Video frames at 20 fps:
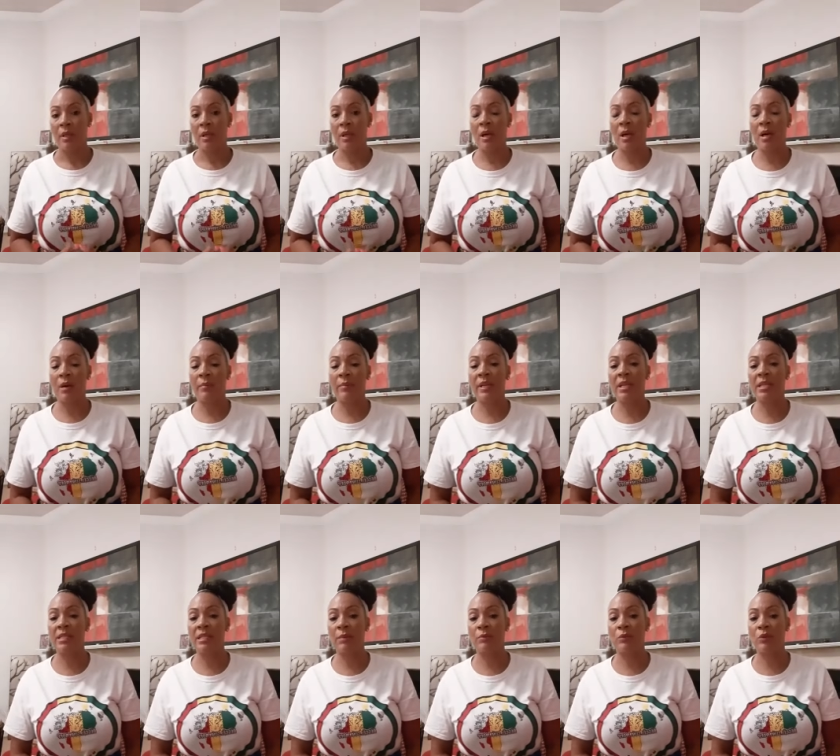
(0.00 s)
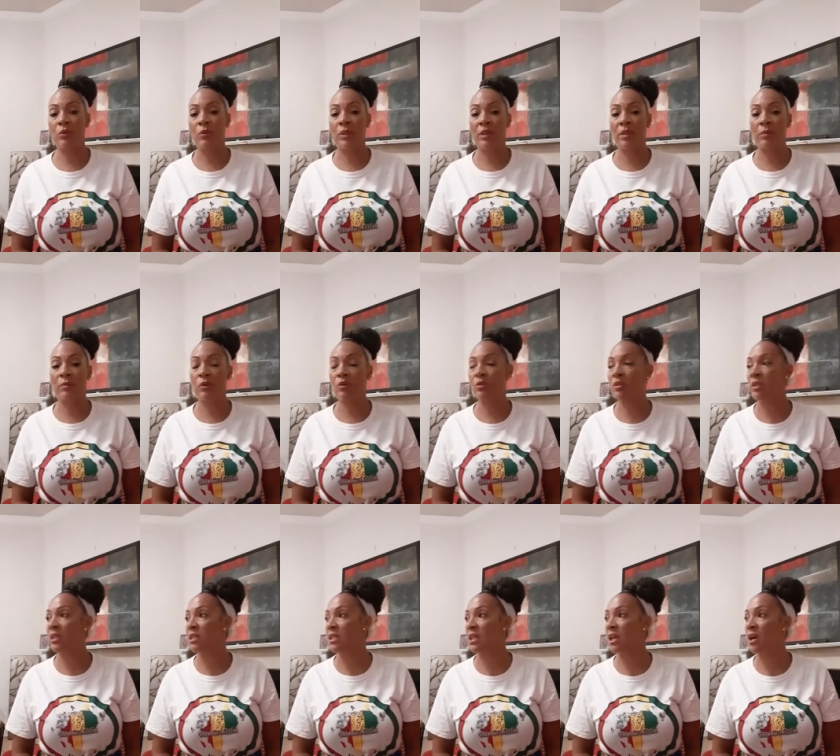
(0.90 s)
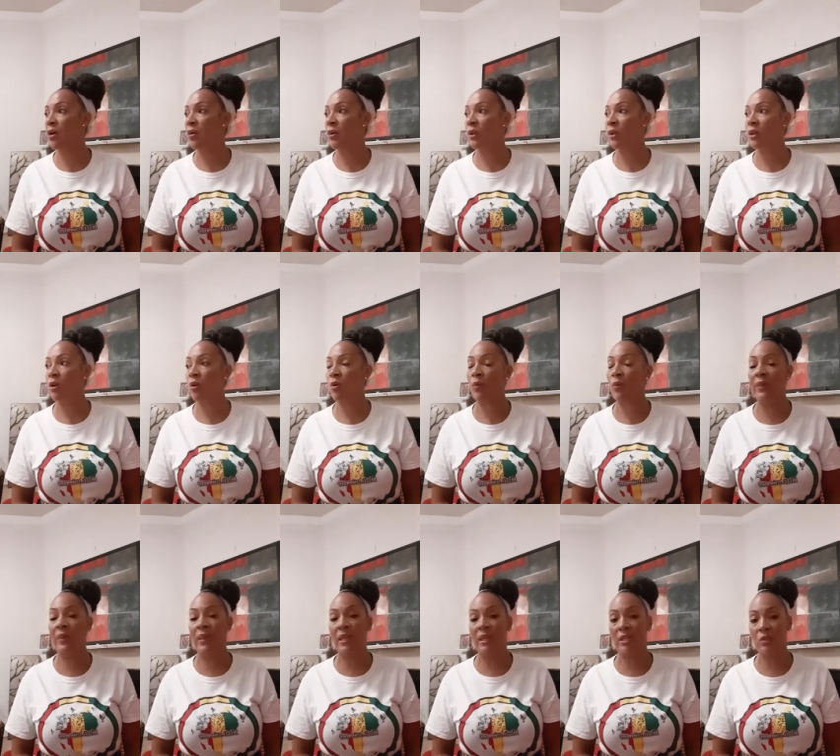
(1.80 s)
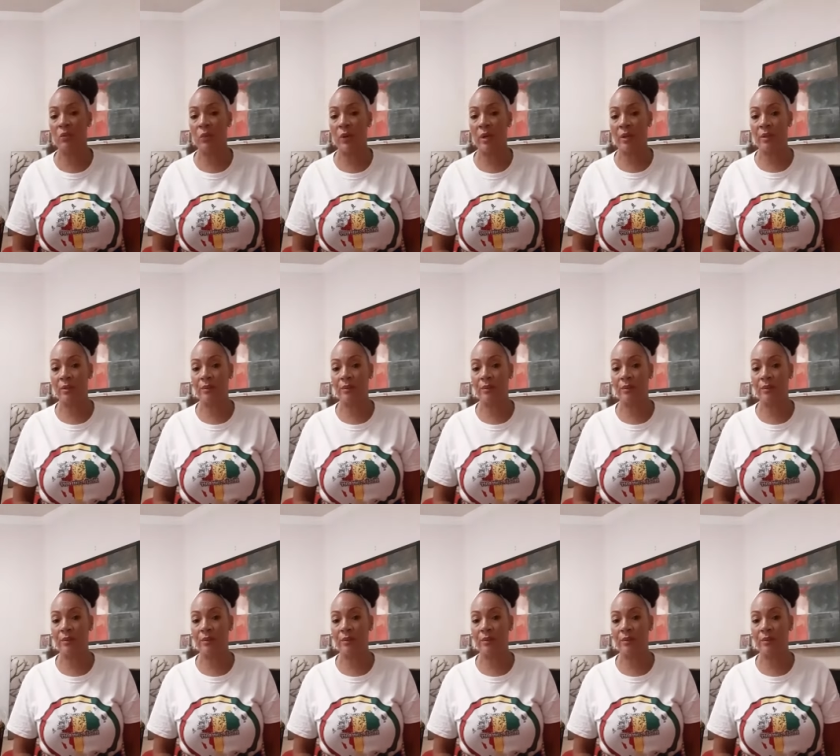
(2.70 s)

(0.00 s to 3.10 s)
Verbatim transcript: Um, because I'm doing the music to go along with it as well.